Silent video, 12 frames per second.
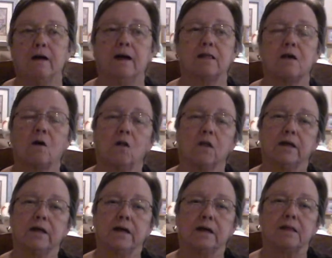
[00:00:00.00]
That's
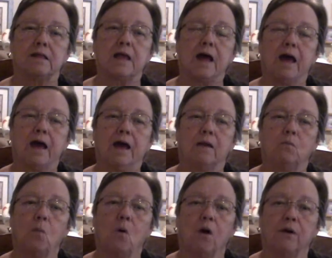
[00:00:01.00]
all it is,
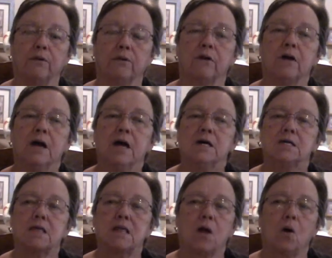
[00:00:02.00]
and water.
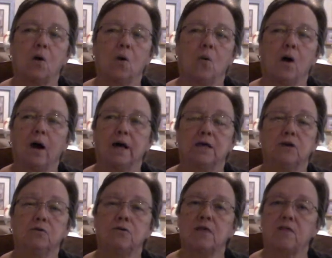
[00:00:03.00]
So I
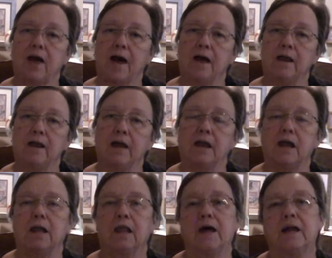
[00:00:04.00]
use that, and
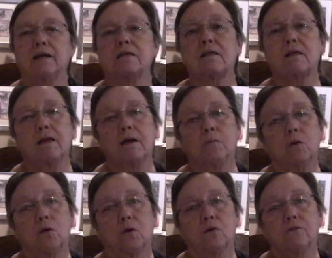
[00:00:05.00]
I let it
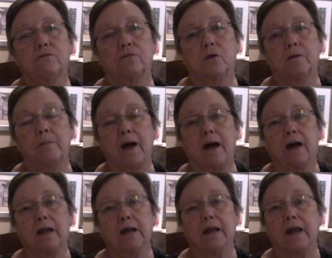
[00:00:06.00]
simmer for
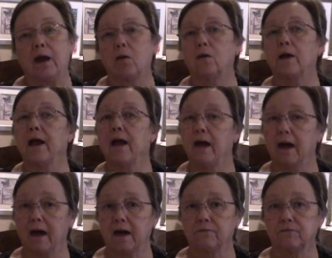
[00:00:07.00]
about 1.5
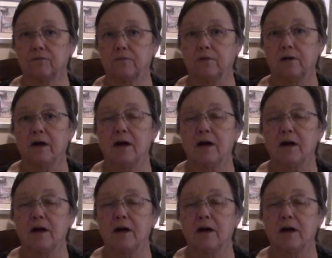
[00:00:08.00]
hours